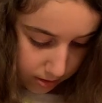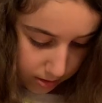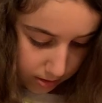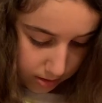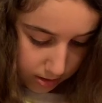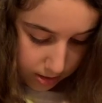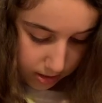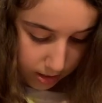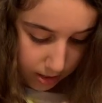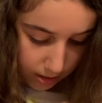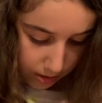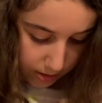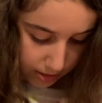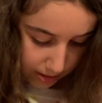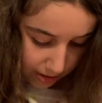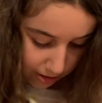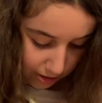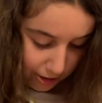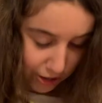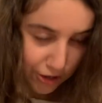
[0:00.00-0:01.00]
skills
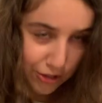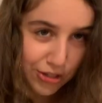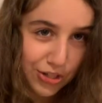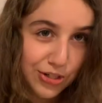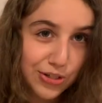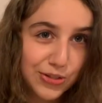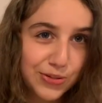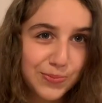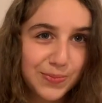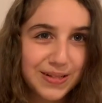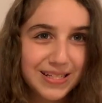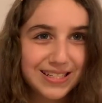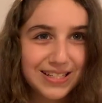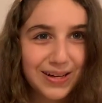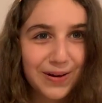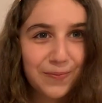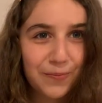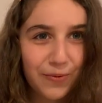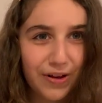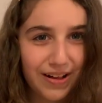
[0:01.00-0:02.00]
that are hard to do but
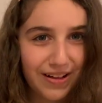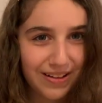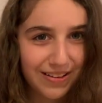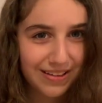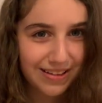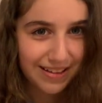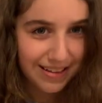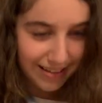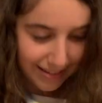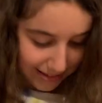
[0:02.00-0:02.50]
done well,